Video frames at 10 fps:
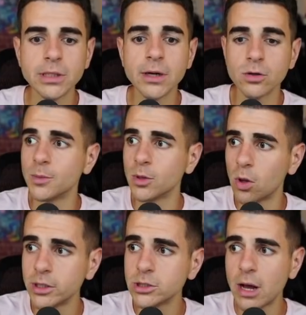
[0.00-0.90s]
There goes
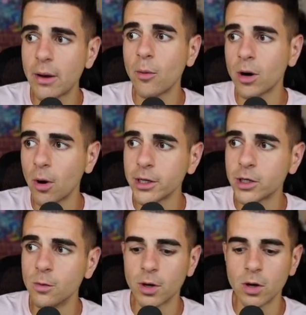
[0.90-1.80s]
McLaurin. So now I want Amari
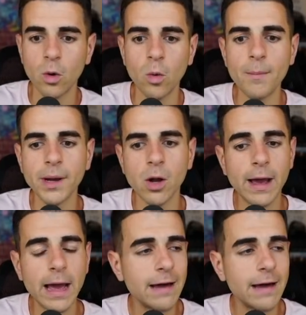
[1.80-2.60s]
Cooper. We're 1 pick away.